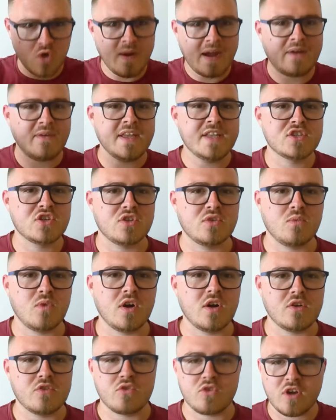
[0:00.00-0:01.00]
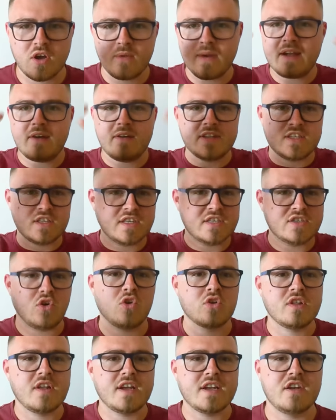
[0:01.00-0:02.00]
out into the world or go out into this
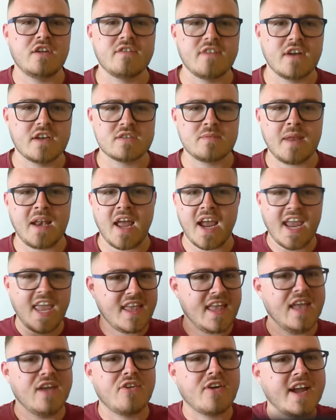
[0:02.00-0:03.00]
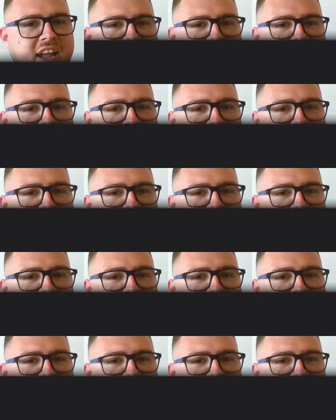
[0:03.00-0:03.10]
online universe and be like, here I